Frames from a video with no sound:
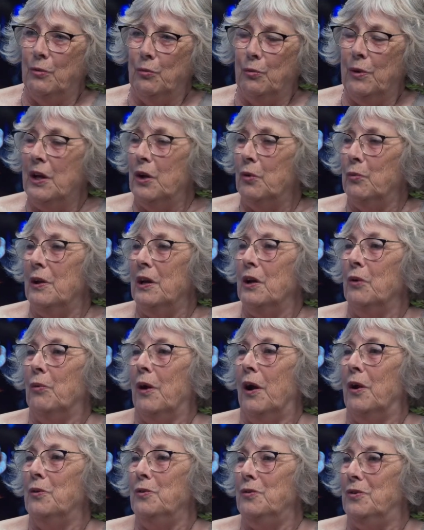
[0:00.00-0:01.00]
Ring a Ring a
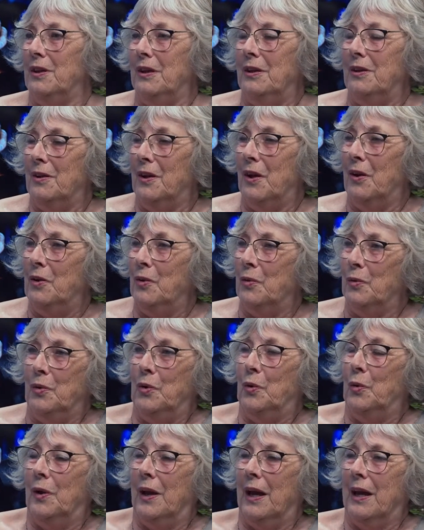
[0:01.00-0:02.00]
Rosie, you know,
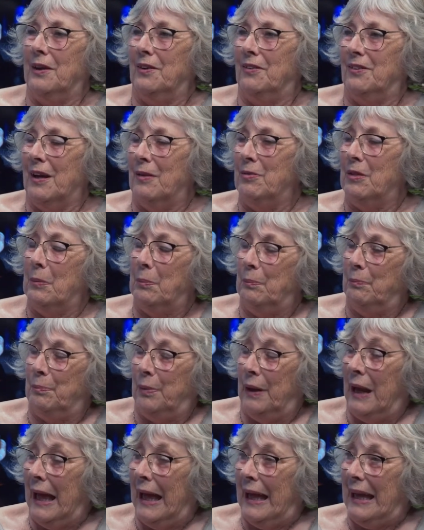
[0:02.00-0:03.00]
you'll get the
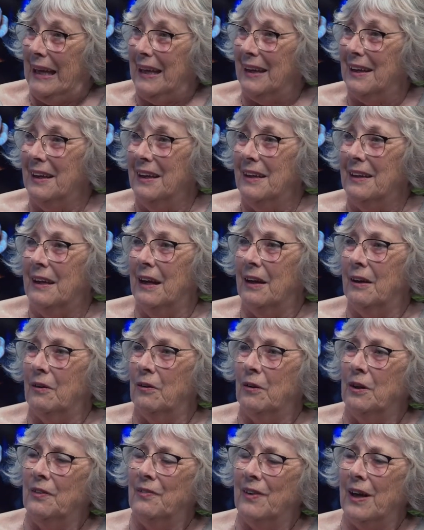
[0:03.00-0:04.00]
plague. Now,
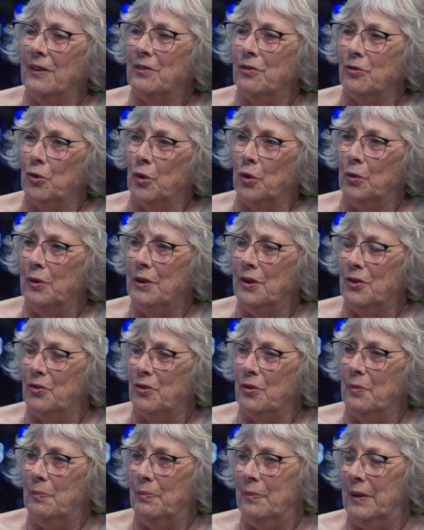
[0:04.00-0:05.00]
all of our stories
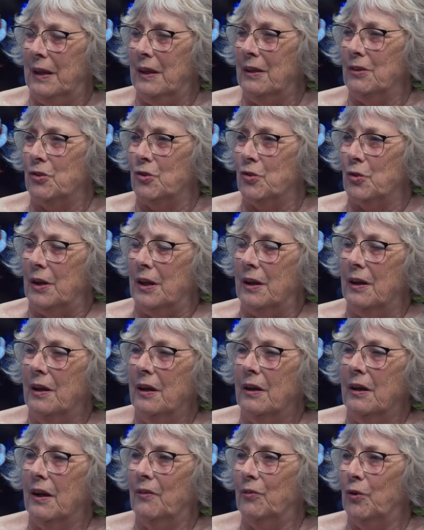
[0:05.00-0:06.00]
from history
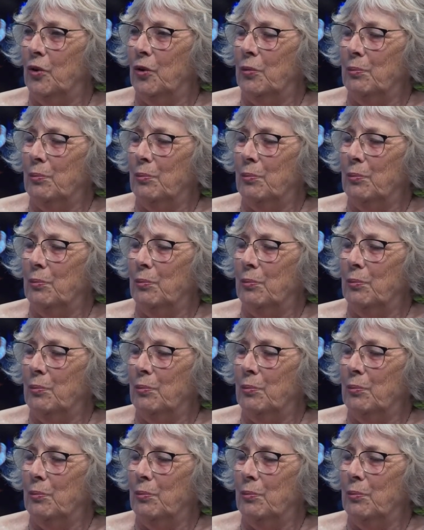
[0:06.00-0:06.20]
have all